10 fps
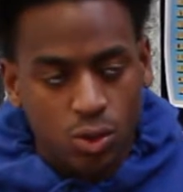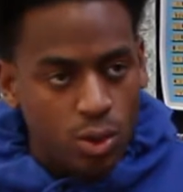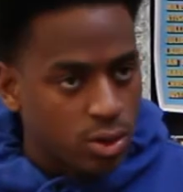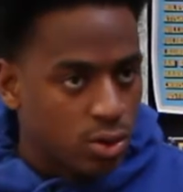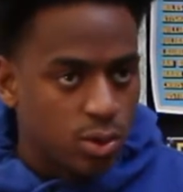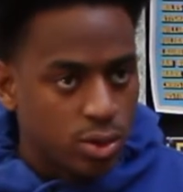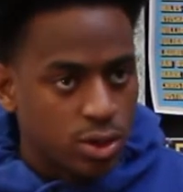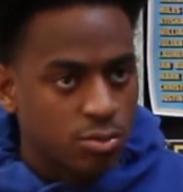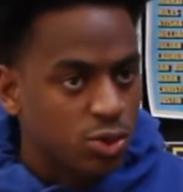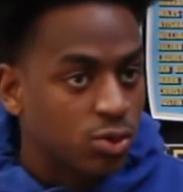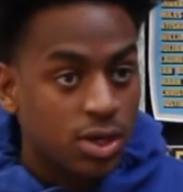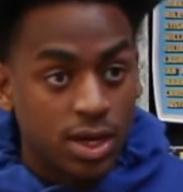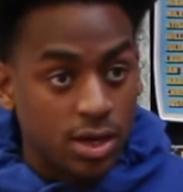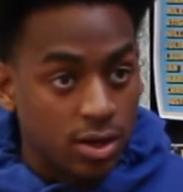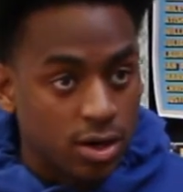quote unquote
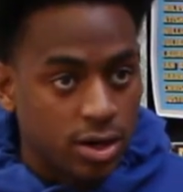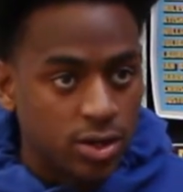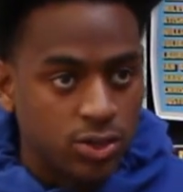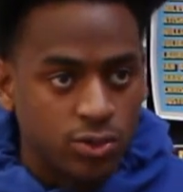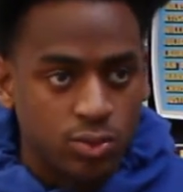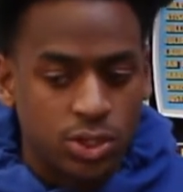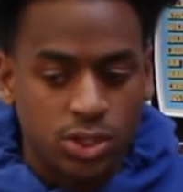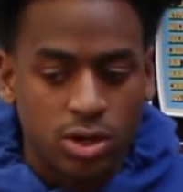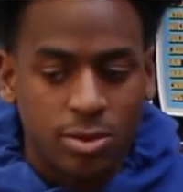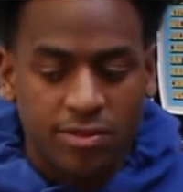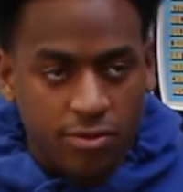community at large, which are my